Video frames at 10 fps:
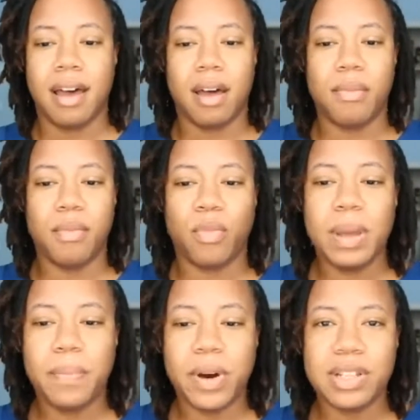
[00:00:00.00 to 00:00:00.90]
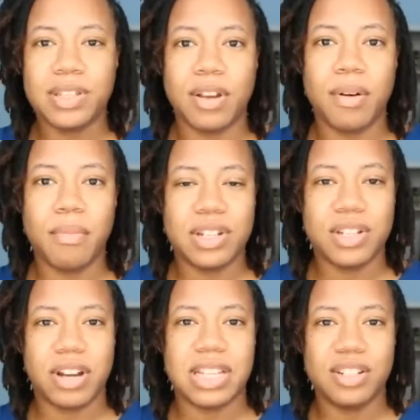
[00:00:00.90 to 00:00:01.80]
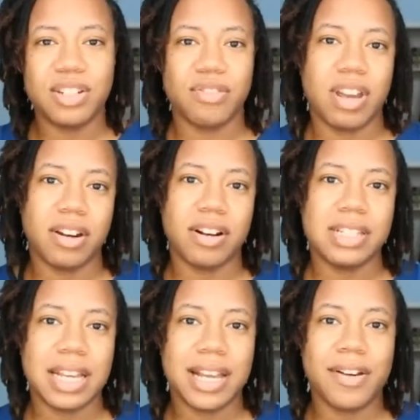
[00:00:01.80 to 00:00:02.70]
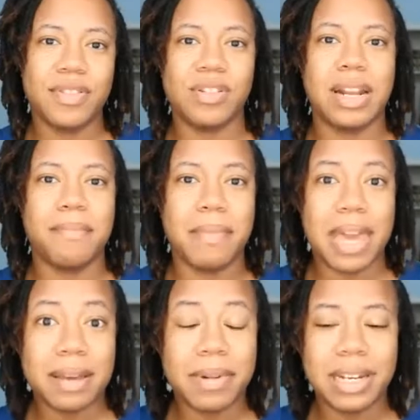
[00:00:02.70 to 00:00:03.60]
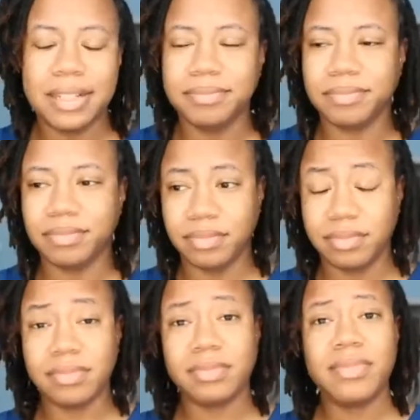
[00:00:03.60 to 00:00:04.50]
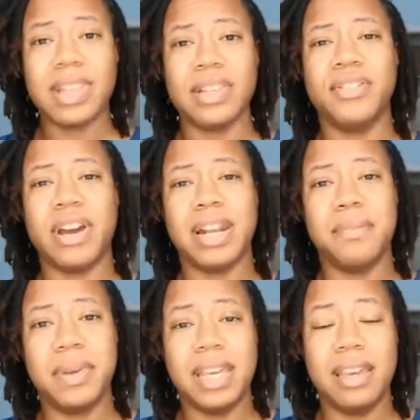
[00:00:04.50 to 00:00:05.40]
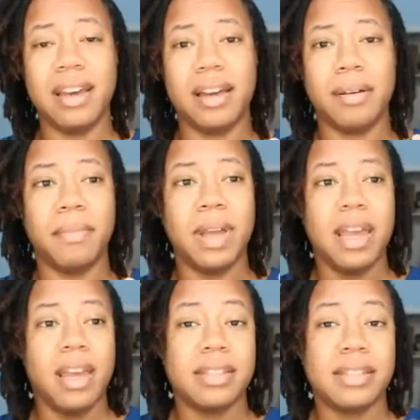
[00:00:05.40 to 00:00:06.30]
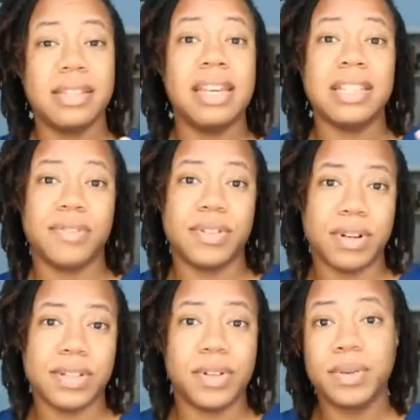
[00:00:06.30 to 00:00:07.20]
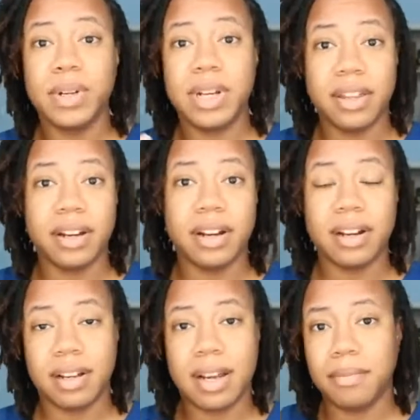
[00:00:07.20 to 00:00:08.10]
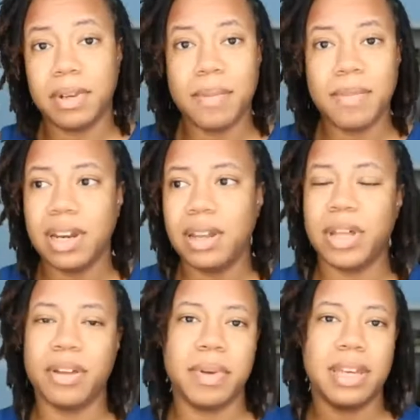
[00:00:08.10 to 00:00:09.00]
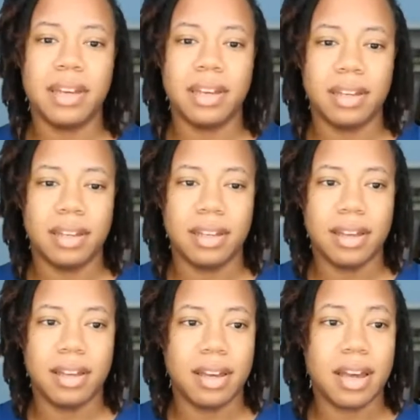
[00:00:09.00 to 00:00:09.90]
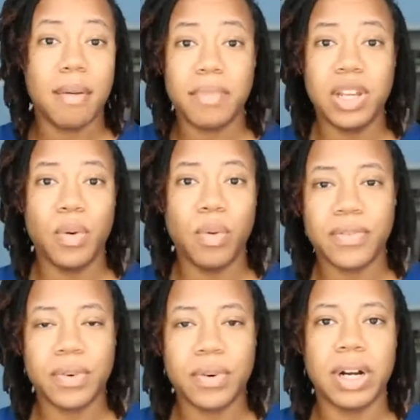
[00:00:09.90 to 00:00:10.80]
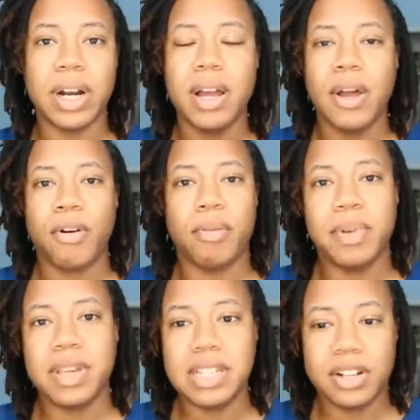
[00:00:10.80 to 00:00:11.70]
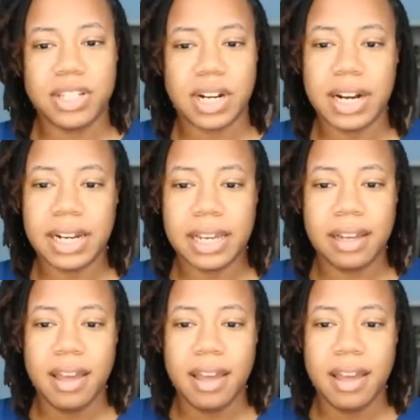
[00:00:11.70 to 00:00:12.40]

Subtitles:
We put so much stress and strain on ourselves to try to make money, to try to be seen as resourceful to another community, whether it be a company you work for or a business you're starting.